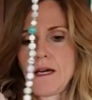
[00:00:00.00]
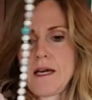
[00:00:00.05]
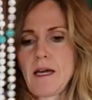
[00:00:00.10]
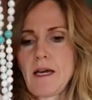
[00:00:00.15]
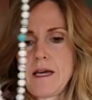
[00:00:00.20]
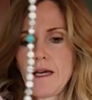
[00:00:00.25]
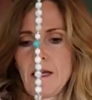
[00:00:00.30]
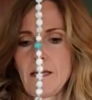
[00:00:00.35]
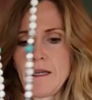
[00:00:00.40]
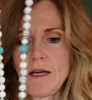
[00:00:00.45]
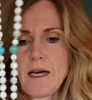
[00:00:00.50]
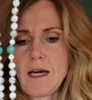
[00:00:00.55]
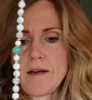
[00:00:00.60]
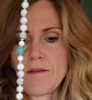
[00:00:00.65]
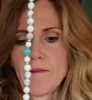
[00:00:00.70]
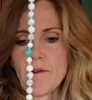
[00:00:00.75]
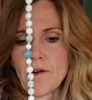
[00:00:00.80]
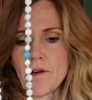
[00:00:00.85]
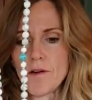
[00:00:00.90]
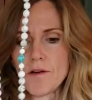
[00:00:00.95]
and
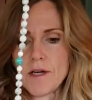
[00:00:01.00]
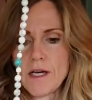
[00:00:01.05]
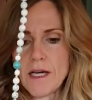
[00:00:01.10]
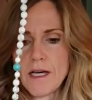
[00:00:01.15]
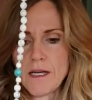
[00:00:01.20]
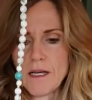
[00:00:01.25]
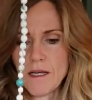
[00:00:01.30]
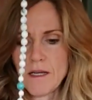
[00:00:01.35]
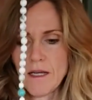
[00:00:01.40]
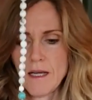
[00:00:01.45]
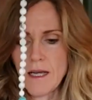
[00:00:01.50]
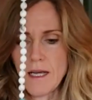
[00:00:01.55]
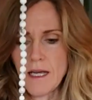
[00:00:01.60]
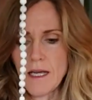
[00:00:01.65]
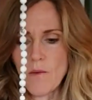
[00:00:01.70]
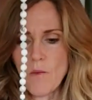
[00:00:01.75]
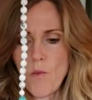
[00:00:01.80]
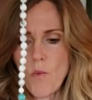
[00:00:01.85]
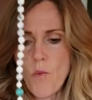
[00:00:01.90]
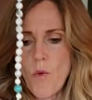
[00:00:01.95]
I've created
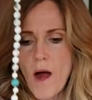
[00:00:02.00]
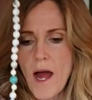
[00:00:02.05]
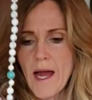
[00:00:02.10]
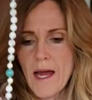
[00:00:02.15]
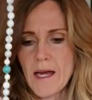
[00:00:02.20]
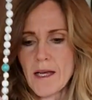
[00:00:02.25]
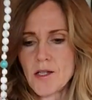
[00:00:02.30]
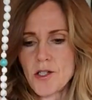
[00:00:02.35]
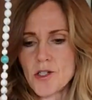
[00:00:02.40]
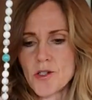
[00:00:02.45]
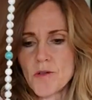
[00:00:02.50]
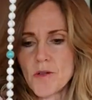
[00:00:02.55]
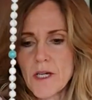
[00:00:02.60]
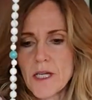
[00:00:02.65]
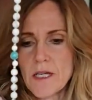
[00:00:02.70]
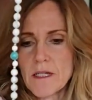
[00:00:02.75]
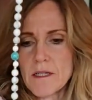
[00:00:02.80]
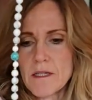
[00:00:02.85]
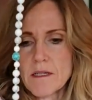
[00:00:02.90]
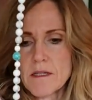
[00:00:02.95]
a wide
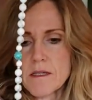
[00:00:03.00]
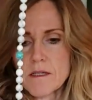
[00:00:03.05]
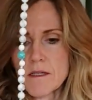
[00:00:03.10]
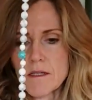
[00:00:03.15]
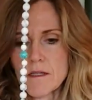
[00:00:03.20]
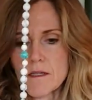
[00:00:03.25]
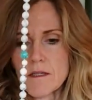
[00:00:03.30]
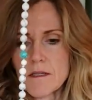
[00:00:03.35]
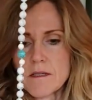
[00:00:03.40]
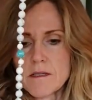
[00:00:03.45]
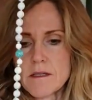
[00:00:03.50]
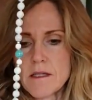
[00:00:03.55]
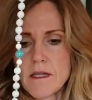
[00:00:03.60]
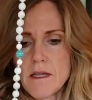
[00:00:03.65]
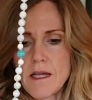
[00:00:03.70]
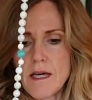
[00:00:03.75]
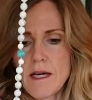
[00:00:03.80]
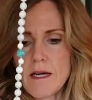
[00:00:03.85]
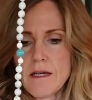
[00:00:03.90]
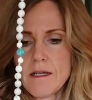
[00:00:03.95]
joint. See
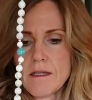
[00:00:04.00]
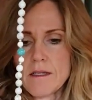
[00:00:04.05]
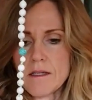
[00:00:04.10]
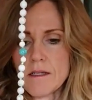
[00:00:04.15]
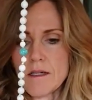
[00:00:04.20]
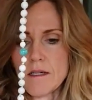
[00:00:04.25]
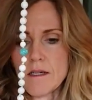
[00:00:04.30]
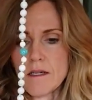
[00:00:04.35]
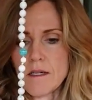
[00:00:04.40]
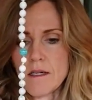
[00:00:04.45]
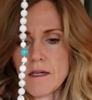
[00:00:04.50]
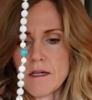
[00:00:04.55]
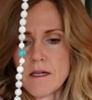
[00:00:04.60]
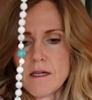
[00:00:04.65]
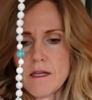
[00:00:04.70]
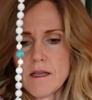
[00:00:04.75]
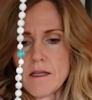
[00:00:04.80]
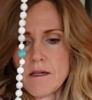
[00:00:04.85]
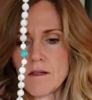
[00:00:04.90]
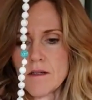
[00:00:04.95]
that?
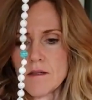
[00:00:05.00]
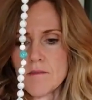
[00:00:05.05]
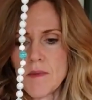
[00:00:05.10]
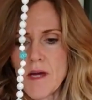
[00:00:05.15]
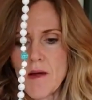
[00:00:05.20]
There's